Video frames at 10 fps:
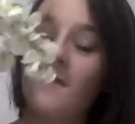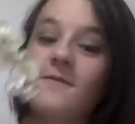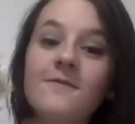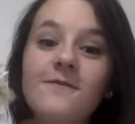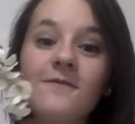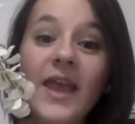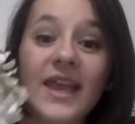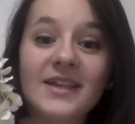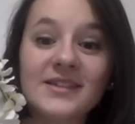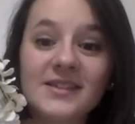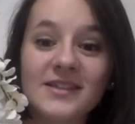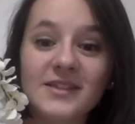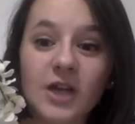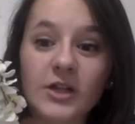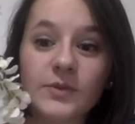Vase
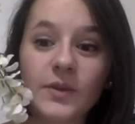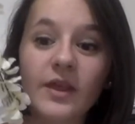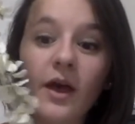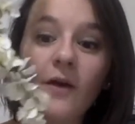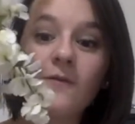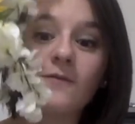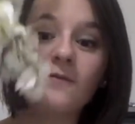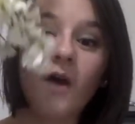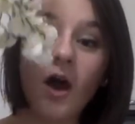starts with a V.